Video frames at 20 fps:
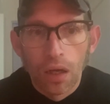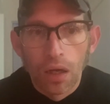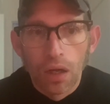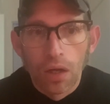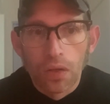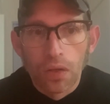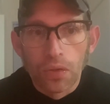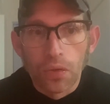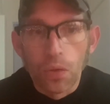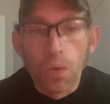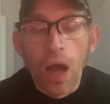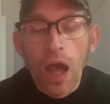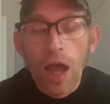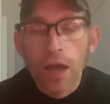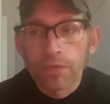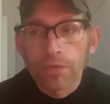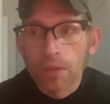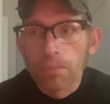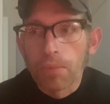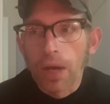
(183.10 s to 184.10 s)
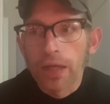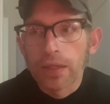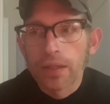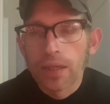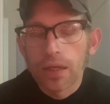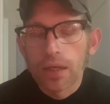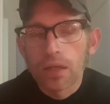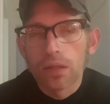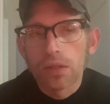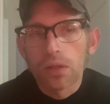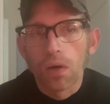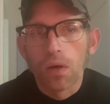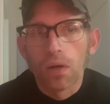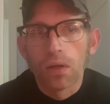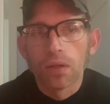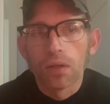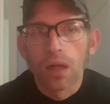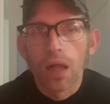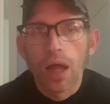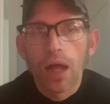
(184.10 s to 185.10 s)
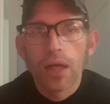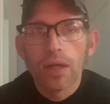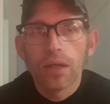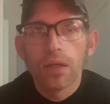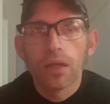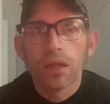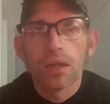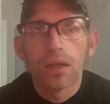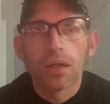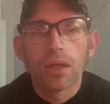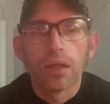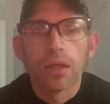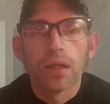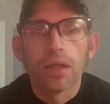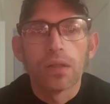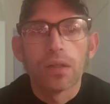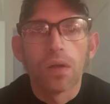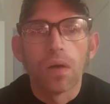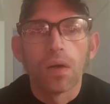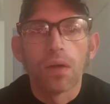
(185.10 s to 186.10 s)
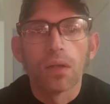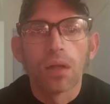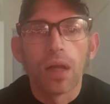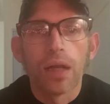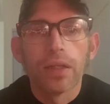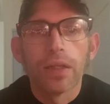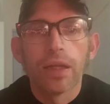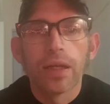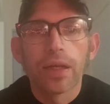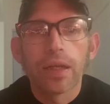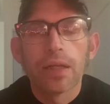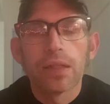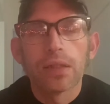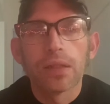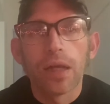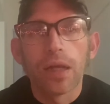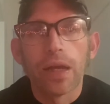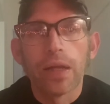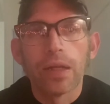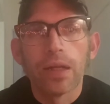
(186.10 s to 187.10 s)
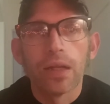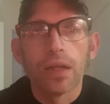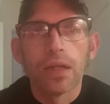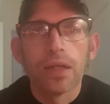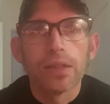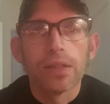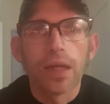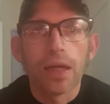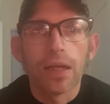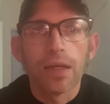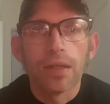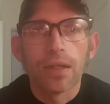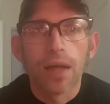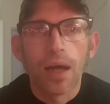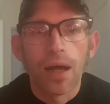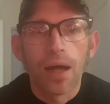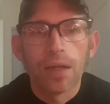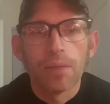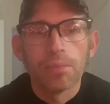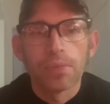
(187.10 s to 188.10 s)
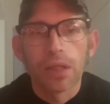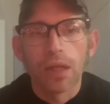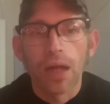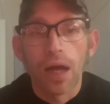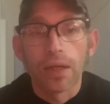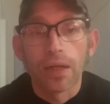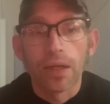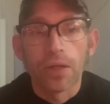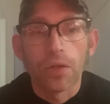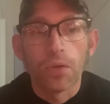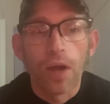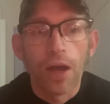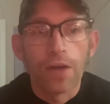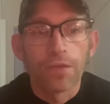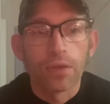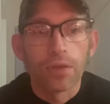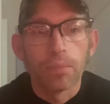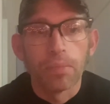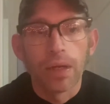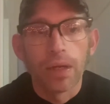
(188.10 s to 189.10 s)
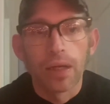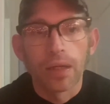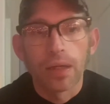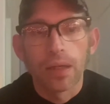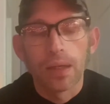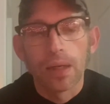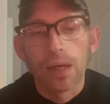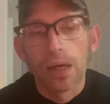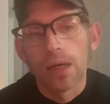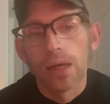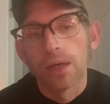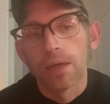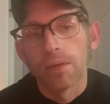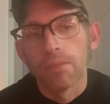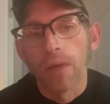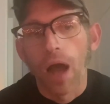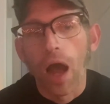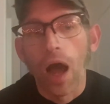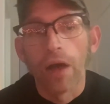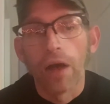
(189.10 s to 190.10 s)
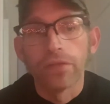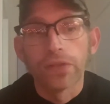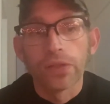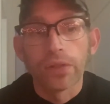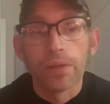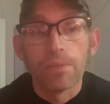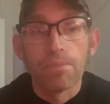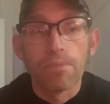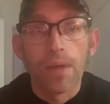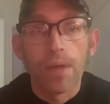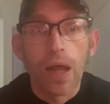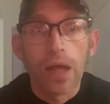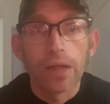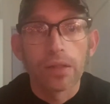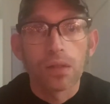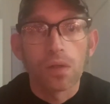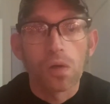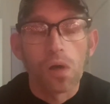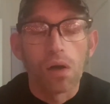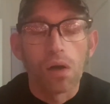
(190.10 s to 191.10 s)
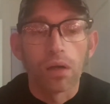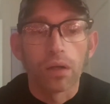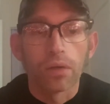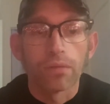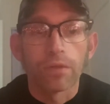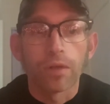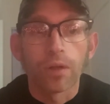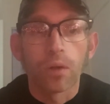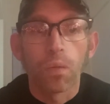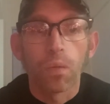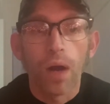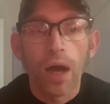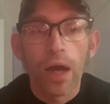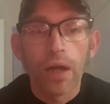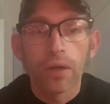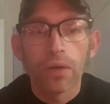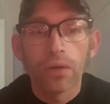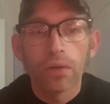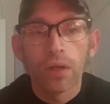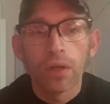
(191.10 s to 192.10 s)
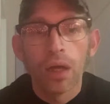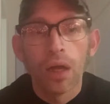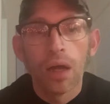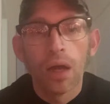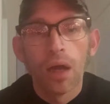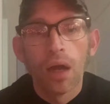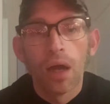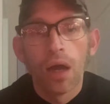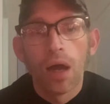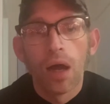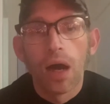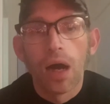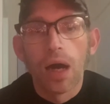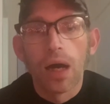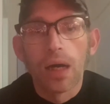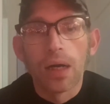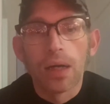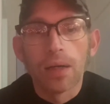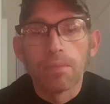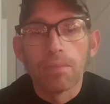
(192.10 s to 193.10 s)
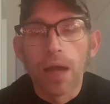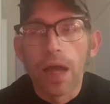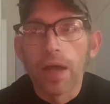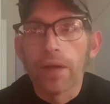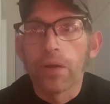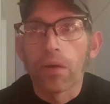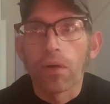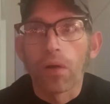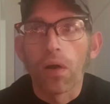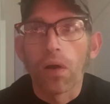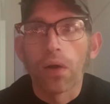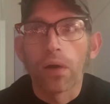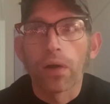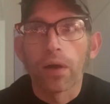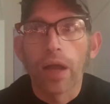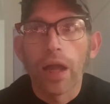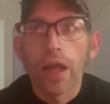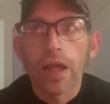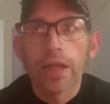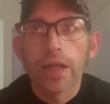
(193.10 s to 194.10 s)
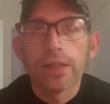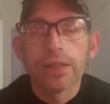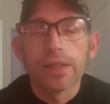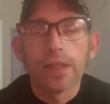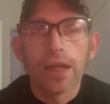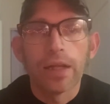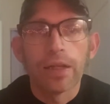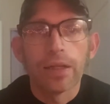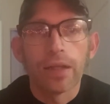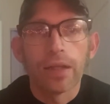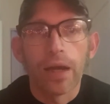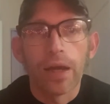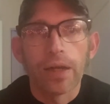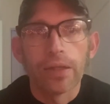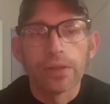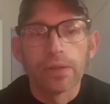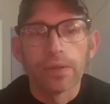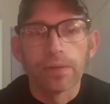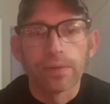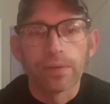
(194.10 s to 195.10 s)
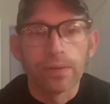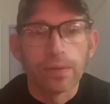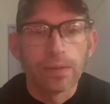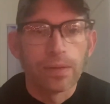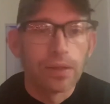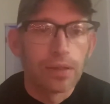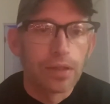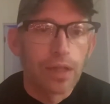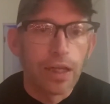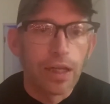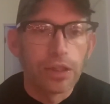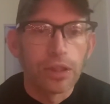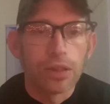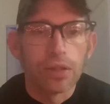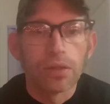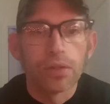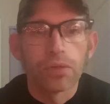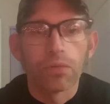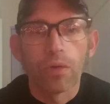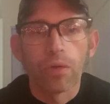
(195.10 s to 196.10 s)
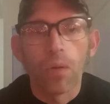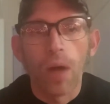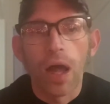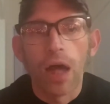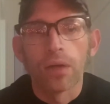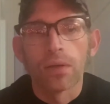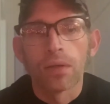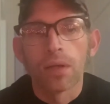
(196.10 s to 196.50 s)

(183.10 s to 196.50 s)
You have to buy tickets online. It is online tickets, and it is a time slot that you have to pick. Obviously, masks are required, and there are hand sanitizer stations throughout.